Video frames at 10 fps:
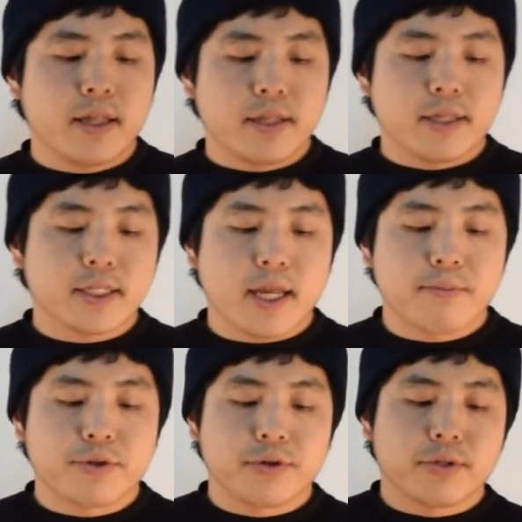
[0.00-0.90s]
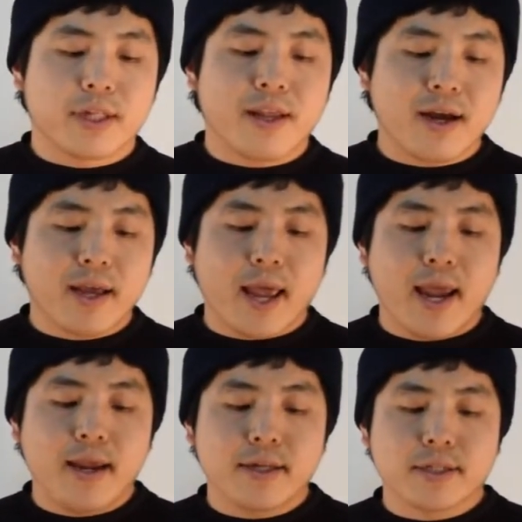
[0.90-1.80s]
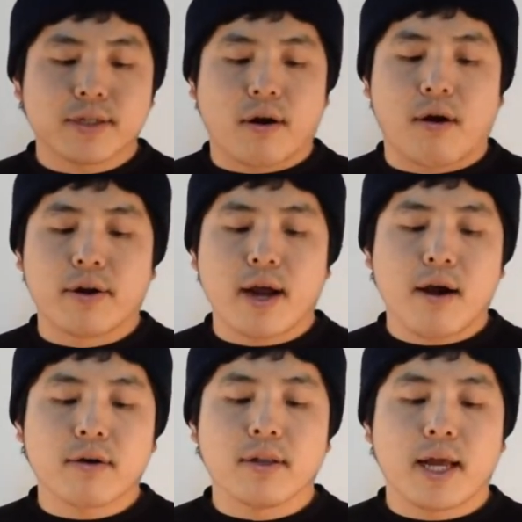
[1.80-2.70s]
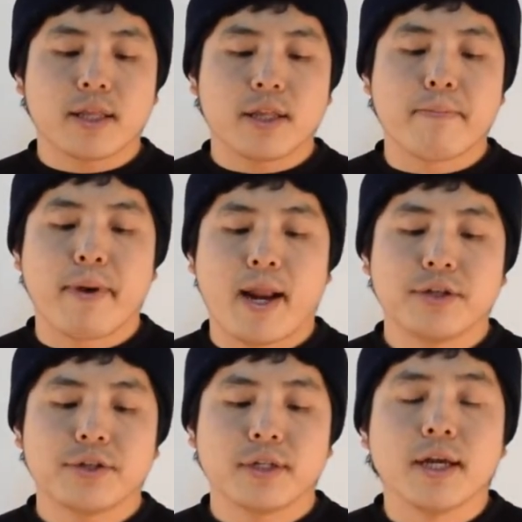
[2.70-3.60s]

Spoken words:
this table shows DIAs are now collected and managed